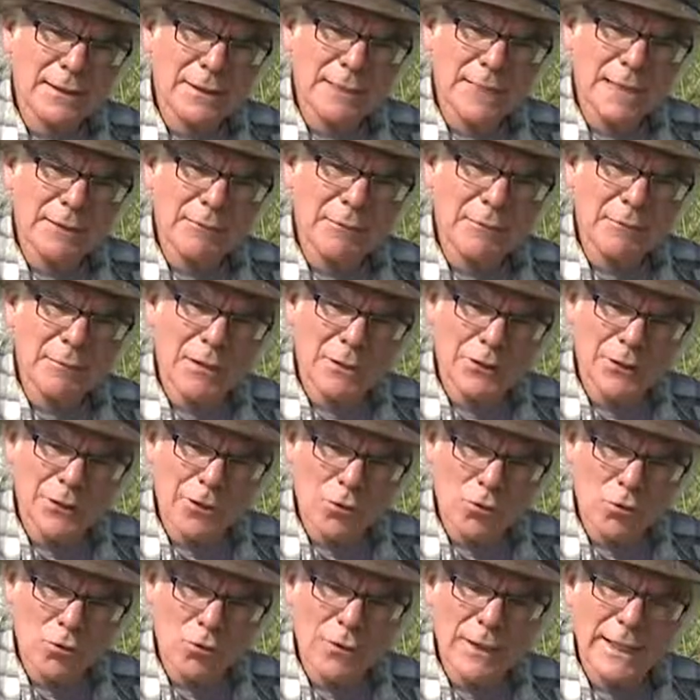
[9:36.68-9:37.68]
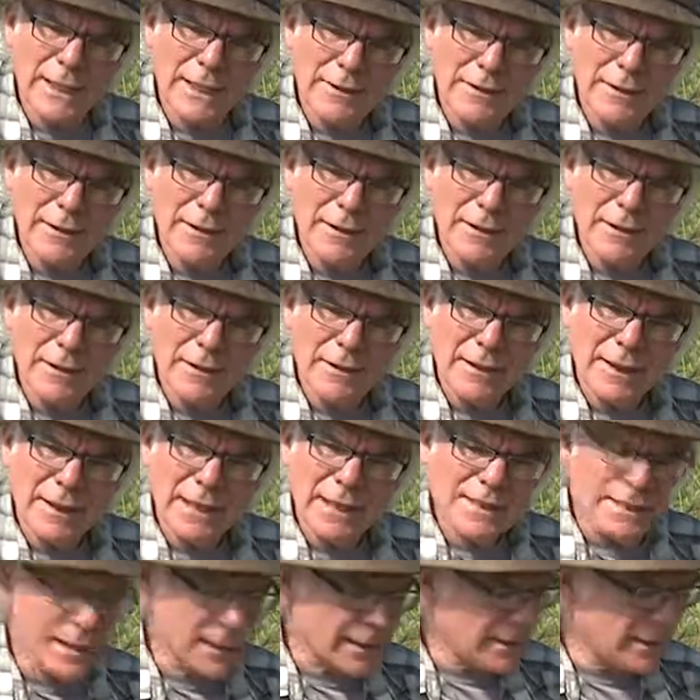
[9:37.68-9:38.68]
the same amount of grit
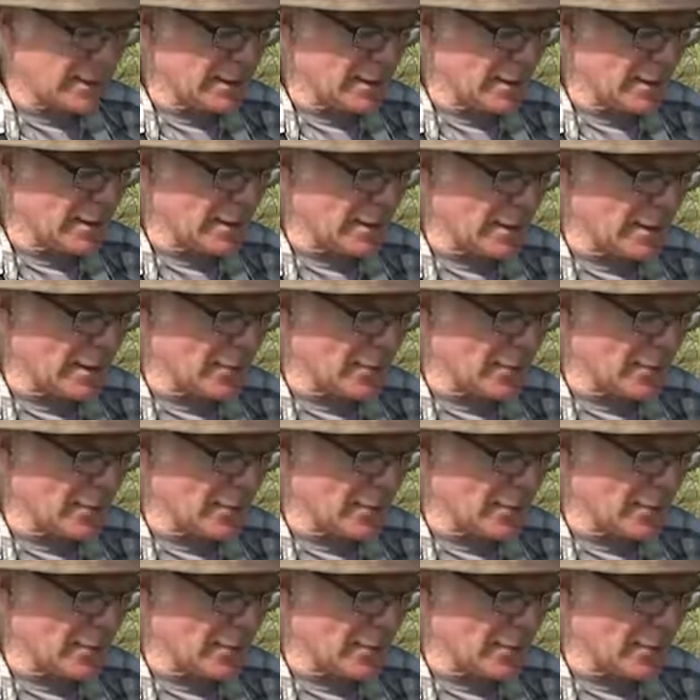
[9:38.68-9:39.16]
as I did in the